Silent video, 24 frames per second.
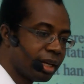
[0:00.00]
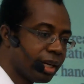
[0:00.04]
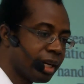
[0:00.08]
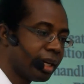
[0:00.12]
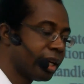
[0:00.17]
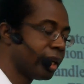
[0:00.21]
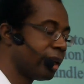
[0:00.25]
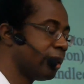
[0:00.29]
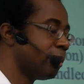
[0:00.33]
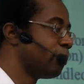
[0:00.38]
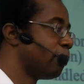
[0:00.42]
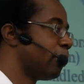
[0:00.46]

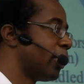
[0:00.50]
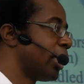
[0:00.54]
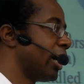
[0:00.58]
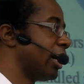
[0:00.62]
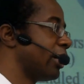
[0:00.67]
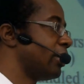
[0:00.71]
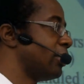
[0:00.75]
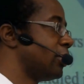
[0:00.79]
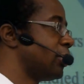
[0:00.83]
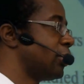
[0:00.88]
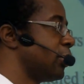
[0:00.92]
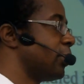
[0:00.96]
And
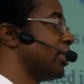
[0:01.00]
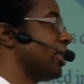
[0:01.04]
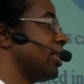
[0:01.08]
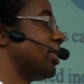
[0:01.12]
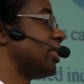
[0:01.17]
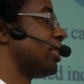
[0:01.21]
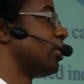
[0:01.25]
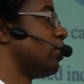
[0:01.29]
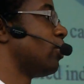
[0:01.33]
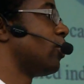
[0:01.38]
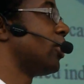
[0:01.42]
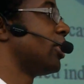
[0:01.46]
by doing
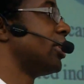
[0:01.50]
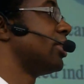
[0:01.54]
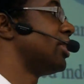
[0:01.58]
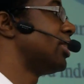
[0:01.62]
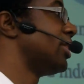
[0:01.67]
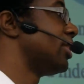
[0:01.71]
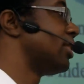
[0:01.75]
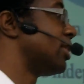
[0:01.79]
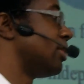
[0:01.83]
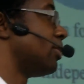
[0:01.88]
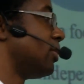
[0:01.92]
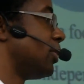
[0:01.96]
this in one
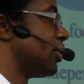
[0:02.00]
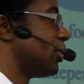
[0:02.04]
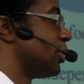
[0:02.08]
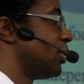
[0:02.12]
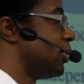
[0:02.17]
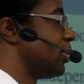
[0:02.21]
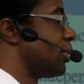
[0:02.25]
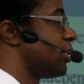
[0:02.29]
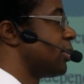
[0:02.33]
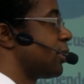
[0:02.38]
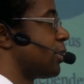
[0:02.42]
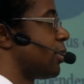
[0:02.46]
system, you
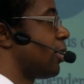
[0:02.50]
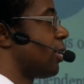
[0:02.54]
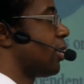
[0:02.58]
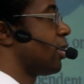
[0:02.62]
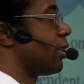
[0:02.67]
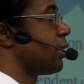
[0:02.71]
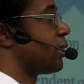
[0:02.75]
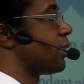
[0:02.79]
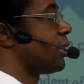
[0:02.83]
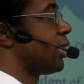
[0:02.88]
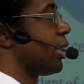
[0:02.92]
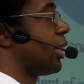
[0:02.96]
reduce the
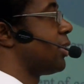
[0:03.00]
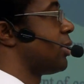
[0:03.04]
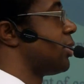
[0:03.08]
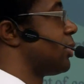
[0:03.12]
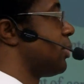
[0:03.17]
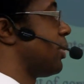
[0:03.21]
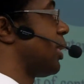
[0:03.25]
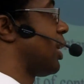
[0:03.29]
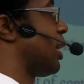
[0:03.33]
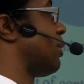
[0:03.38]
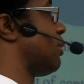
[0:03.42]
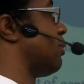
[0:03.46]
cost as
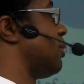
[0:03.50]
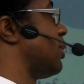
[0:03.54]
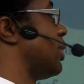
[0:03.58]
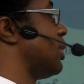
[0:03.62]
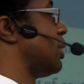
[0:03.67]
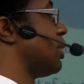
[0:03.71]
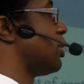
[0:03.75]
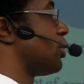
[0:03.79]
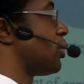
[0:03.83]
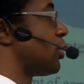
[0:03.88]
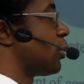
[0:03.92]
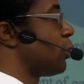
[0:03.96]
to
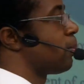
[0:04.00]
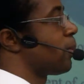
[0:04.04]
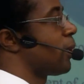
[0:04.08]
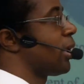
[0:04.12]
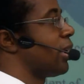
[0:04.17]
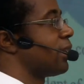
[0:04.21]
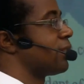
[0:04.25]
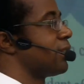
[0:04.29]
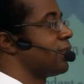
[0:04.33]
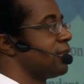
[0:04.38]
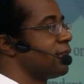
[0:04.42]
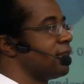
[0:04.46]
having two
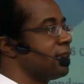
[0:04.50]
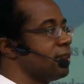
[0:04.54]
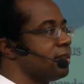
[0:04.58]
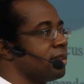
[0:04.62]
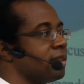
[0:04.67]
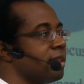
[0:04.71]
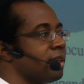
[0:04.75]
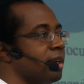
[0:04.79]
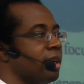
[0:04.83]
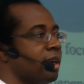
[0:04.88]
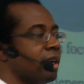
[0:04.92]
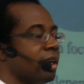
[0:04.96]
processes
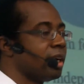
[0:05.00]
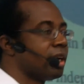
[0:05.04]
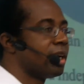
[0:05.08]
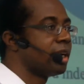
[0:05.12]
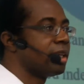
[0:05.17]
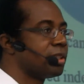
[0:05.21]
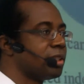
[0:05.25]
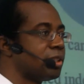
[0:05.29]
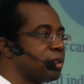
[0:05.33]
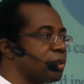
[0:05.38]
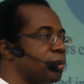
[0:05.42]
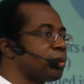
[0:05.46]

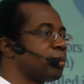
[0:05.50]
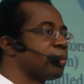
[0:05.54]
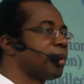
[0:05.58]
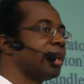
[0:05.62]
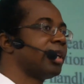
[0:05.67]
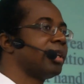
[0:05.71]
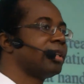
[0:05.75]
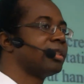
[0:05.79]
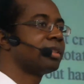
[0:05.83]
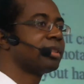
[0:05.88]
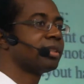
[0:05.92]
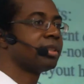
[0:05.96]
to
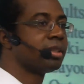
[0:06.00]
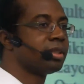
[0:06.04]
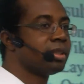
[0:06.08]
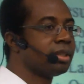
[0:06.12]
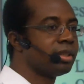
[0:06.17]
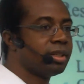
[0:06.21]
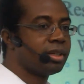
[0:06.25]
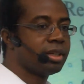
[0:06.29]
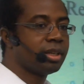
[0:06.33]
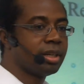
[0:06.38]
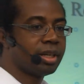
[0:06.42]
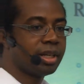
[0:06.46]
create
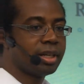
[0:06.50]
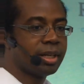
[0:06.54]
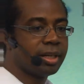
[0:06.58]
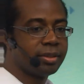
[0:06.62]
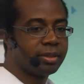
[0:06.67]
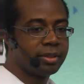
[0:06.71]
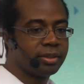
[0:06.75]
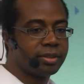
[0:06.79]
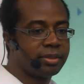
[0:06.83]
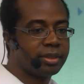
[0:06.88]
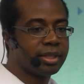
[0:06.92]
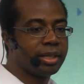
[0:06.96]

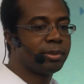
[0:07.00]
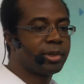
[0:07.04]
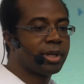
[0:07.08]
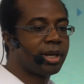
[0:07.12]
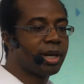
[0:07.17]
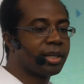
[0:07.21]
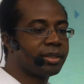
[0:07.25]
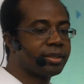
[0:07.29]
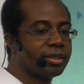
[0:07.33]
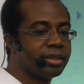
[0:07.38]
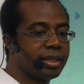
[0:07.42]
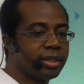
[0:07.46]
the same
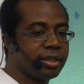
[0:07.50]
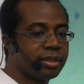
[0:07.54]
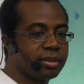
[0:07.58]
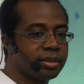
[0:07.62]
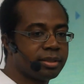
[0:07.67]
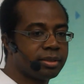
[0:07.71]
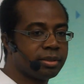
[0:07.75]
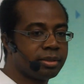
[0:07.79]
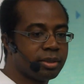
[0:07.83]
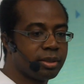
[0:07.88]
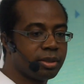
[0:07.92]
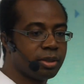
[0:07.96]
content
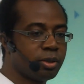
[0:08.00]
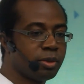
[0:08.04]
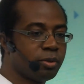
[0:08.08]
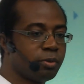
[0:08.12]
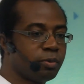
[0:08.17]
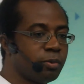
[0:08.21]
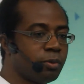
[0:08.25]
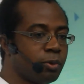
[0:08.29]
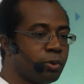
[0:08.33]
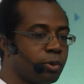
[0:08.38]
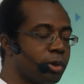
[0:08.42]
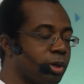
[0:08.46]

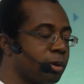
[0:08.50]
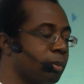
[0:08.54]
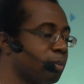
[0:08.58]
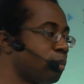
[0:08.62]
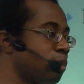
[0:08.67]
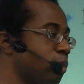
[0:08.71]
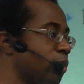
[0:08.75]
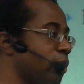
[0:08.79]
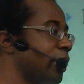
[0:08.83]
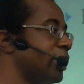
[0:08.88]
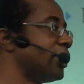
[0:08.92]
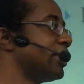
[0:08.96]
for
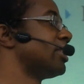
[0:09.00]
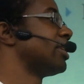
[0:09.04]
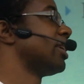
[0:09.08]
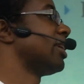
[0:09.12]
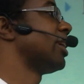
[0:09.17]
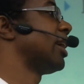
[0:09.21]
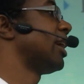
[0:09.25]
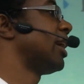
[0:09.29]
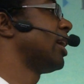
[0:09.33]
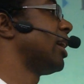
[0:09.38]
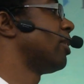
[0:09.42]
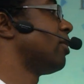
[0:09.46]
print
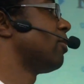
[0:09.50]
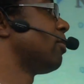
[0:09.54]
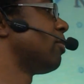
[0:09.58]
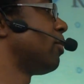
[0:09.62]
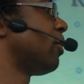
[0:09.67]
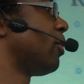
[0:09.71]
and